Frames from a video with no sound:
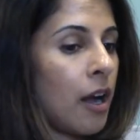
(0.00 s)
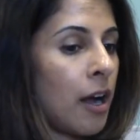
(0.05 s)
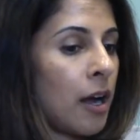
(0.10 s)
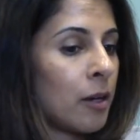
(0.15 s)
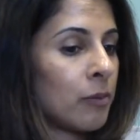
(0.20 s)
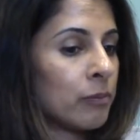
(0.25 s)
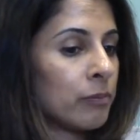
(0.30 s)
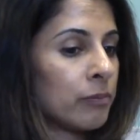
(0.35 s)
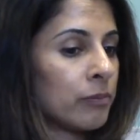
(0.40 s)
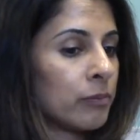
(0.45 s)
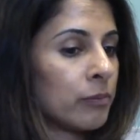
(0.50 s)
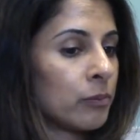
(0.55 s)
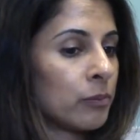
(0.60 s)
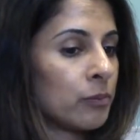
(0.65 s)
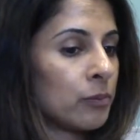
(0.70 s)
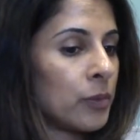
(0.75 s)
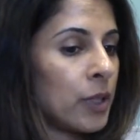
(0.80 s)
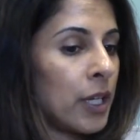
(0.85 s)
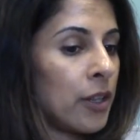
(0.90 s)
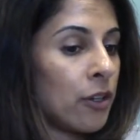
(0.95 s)
and
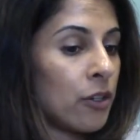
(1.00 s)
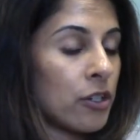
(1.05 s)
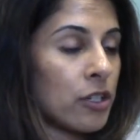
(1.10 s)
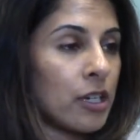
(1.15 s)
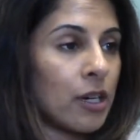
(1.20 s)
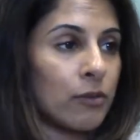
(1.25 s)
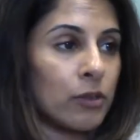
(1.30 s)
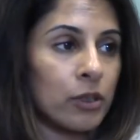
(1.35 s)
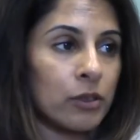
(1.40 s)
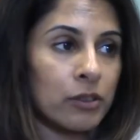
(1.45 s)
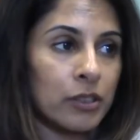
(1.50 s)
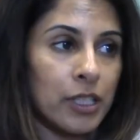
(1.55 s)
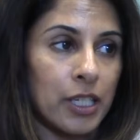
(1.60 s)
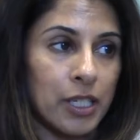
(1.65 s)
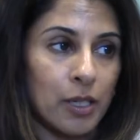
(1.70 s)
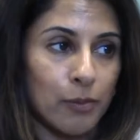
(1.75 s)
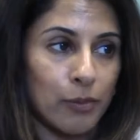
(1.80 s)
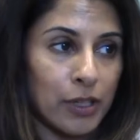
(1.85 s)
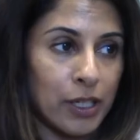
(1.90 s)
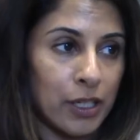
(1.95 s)
there are several
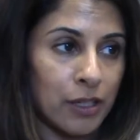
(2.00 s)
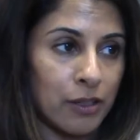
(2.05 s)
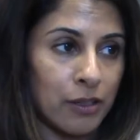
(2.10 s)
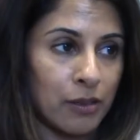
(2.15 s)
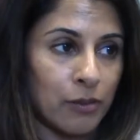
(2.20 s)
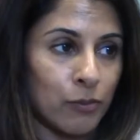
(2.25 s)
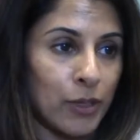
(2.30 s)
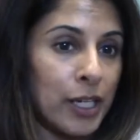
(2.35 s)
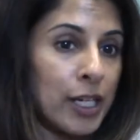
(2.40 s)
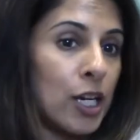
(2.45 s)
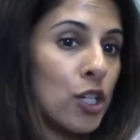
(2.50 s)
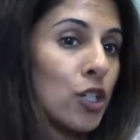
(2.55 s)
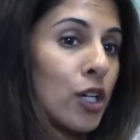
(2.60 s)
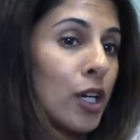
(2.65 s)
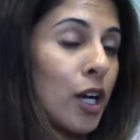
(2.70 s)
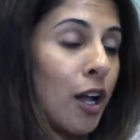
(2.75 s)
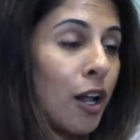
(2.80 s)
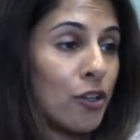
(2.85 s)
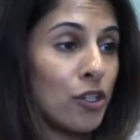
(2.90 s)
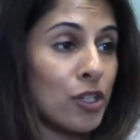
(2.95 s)
disciplines,
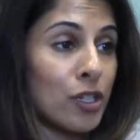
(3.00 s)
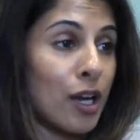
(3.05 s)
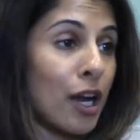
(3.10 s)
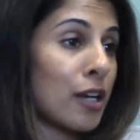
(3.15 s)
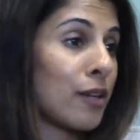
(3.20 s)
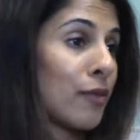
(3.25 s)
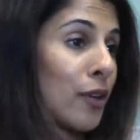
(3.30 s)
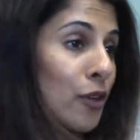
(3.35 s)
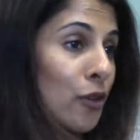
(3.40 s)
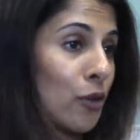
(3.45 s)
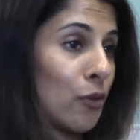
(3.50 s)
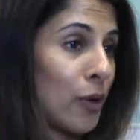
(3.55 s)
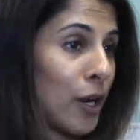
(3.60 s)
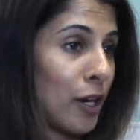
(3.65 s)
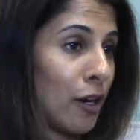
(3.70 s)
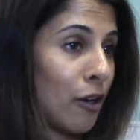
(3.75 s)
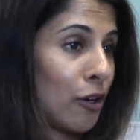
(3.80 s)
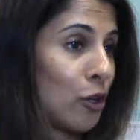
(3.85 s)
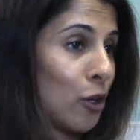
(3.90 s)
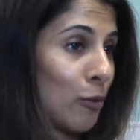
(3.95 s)
radiation oncology is kind of under the
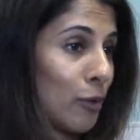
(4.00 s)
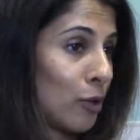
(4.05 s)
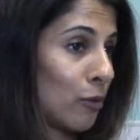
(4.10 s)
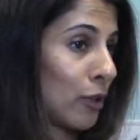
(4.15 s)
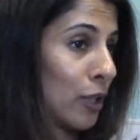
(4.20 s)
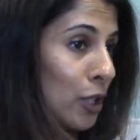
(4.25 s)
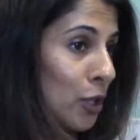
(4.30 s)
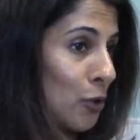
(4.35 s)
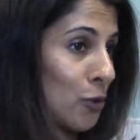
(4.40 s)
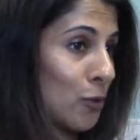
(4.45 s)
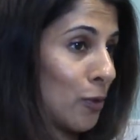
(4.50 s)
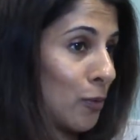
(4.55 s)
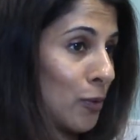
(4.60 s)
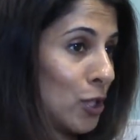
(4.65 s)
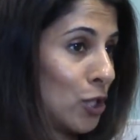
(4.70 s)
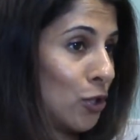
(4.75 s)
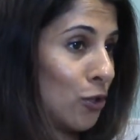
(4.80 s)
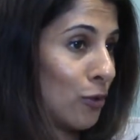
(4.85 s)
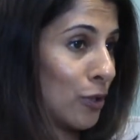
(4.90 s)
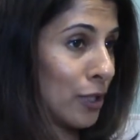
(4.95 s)
radar. Nobody really knows what
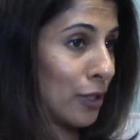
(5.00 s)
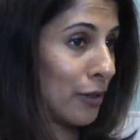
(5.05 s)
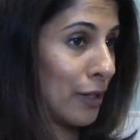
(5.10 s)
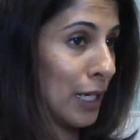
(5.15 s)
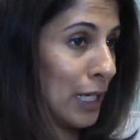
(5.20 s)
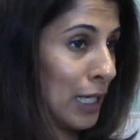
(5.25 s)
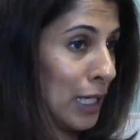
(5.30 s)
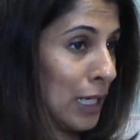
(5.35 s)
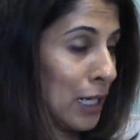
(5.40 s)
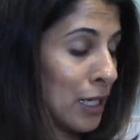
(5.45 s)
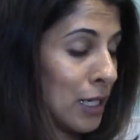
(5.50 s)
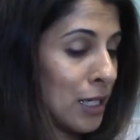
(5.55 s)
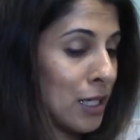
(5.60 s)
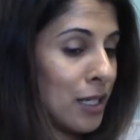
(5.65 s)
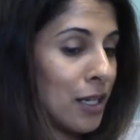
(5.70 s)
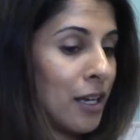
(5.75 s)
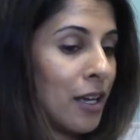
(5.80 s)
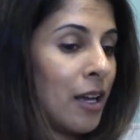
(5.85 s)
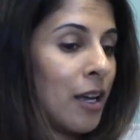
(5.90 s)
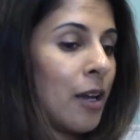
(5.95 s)
we do until they need
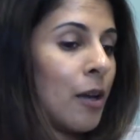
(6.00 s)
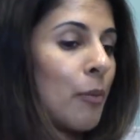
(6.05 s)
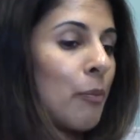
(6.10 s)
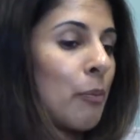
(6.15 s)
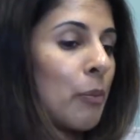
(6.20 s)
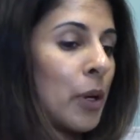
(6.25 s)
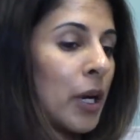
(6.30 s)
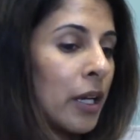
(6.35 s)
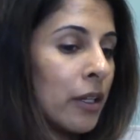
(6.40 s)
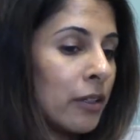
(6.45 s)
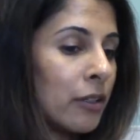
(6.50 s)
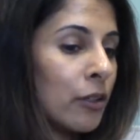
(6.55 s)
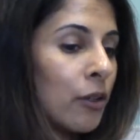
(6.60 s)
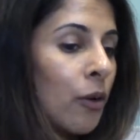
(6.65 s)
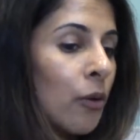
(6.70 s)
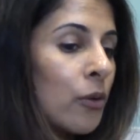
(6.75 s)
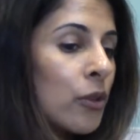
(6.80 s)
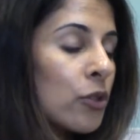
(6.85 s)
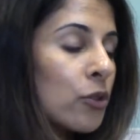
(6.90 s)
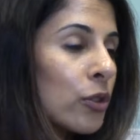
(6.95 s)
us. But, you
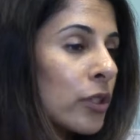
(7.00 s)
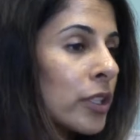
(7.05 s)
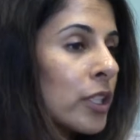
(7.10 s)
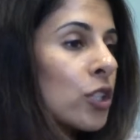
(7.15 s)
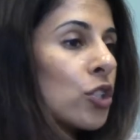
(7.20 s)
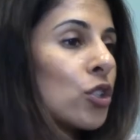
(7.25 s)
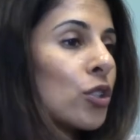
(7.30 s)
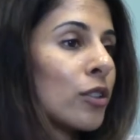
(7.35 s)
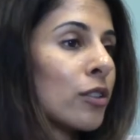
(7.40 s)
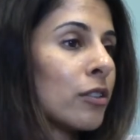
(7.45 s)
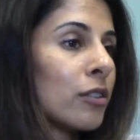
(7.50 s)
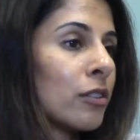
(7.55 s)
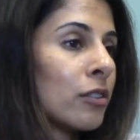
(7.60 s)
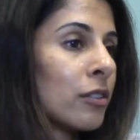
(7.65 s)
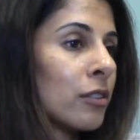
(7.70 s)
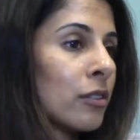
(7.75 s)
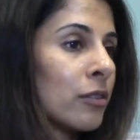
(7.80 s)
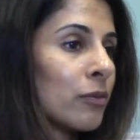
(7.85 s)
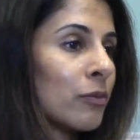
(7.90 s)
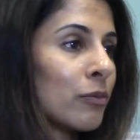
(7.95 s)
know, the
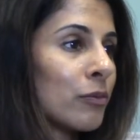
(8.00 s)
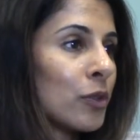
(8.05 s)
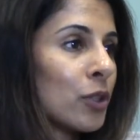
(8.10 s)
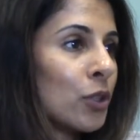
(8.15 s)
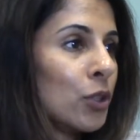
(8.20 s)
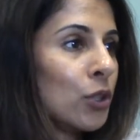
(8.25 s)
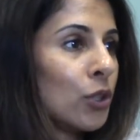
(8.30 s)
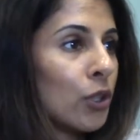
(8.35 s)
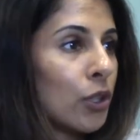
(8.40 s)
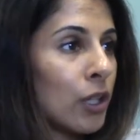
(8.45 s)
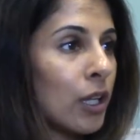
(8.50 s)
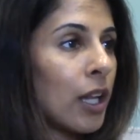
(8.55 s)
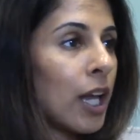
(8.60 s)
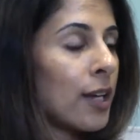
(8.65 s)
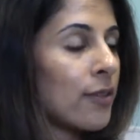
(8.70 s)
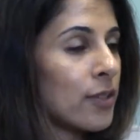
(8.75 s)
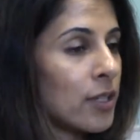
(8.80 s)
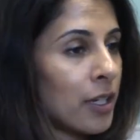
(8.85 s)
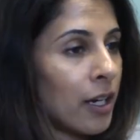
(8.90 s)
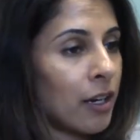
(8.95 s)
traditional good
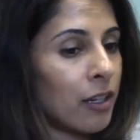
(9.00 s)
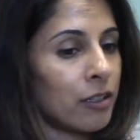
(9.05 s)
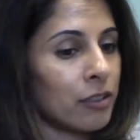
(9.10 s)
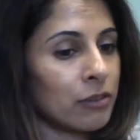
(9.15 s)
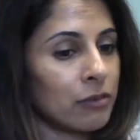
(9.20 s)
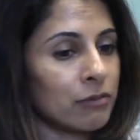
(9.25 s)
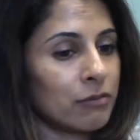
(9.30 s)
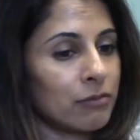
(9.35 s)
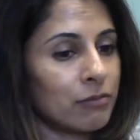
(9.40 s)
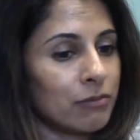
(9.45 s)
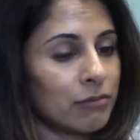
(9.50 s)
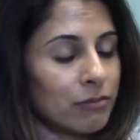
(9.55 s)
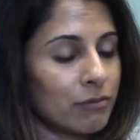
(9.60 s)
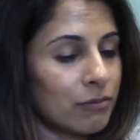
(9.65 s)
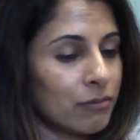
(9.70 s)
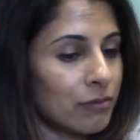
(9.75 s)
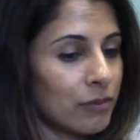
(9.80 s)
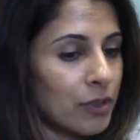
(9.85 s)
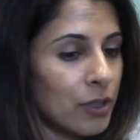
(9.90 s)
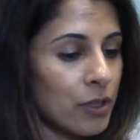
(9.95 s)
lifestyle
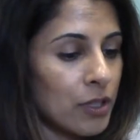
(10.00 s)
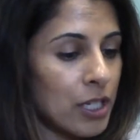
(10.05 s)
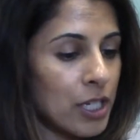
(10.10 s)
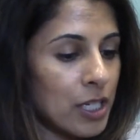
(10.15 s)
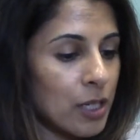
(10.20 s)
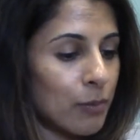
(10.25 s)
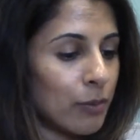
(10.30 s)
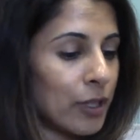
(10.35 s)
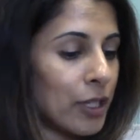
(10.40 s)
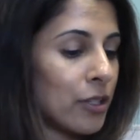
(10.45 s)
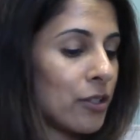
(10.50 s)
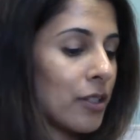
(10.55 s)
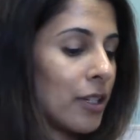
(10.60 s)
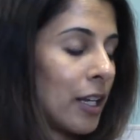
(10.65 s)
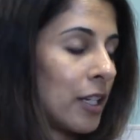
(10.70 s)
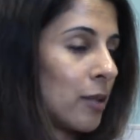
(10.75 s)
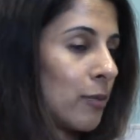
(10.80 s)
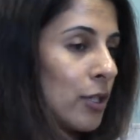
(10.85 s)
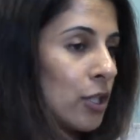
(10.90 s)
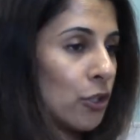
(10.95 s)
disciplines
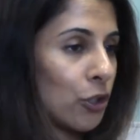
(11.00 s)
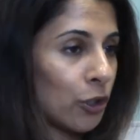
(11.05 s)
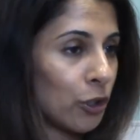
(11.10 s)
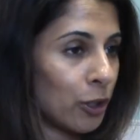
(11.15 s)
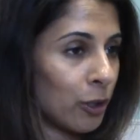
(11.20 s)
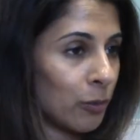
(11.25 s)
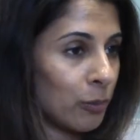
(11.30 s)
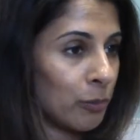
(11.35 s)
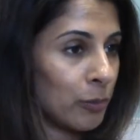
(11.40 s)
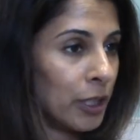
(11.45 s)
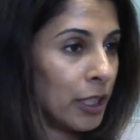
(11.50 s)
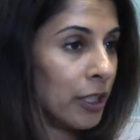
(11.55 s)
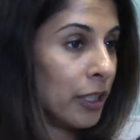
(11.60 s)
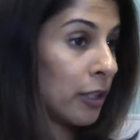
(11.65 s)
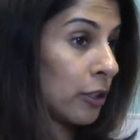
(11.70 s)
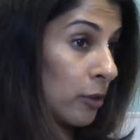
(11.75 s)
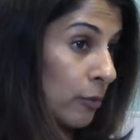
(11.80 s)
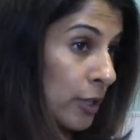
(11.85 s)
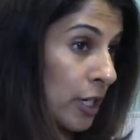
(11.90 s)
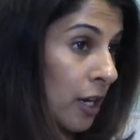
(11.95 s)
tend to be
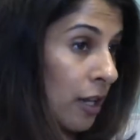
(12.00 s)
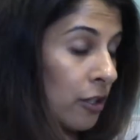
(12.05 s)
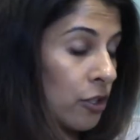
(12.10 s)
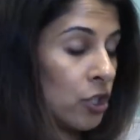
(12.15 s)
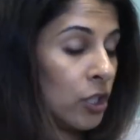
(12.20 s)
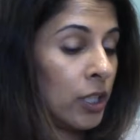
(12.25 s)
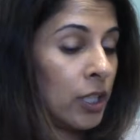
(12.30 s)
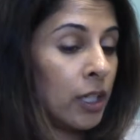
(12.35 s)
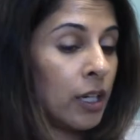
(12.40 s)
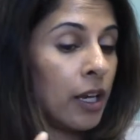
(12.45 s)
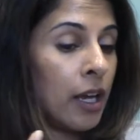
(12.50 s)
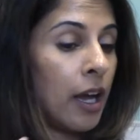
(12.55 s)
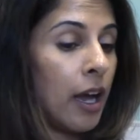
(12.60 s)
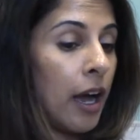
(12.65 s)
dermatology,